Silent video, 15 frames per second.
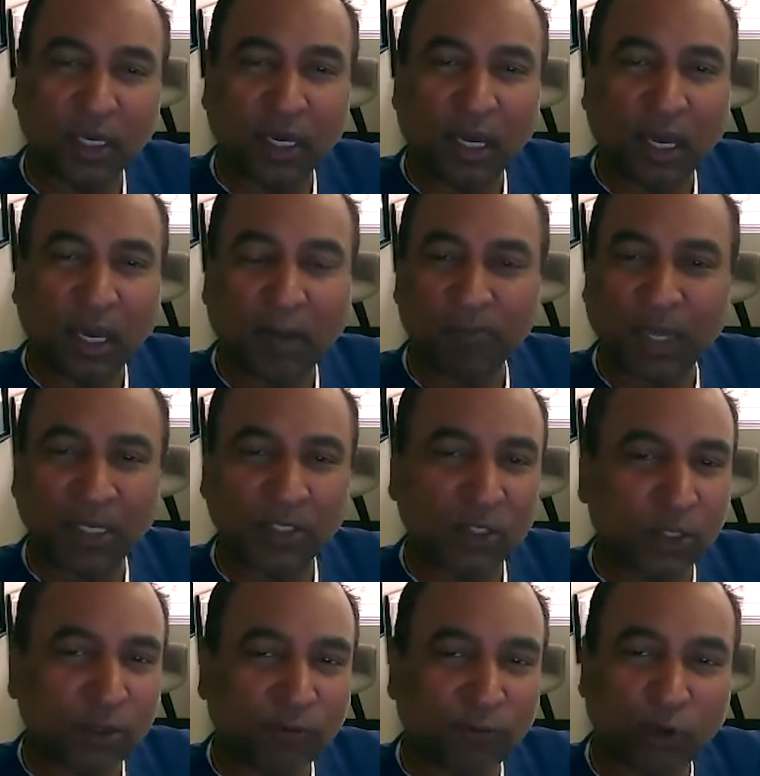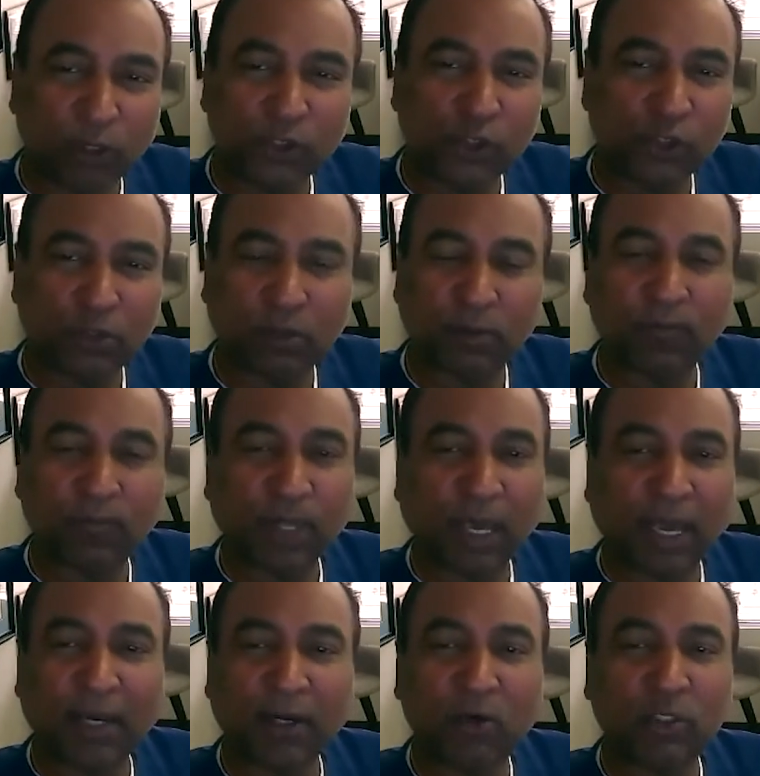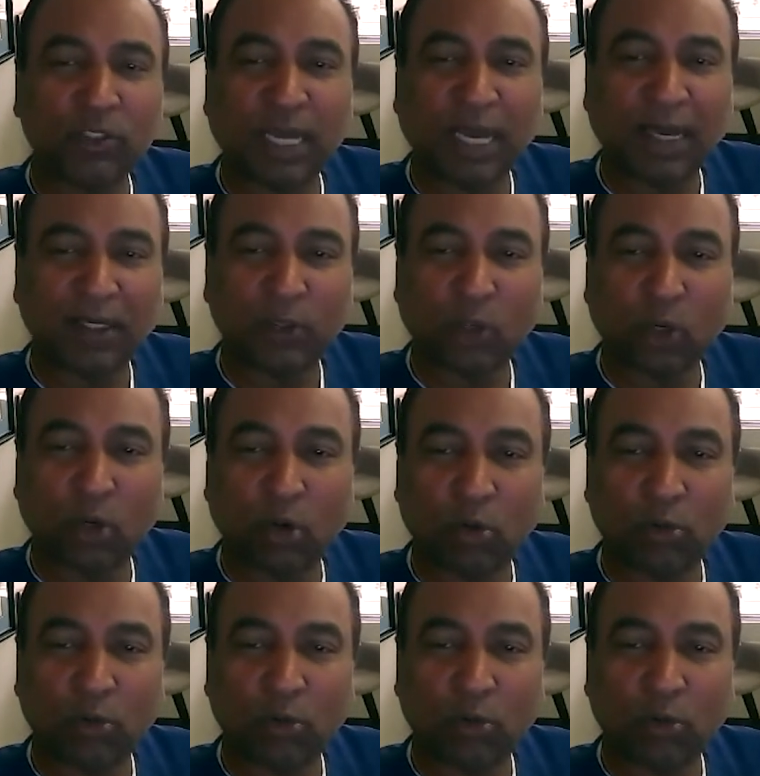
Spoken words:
As a refresher, Aggrastat or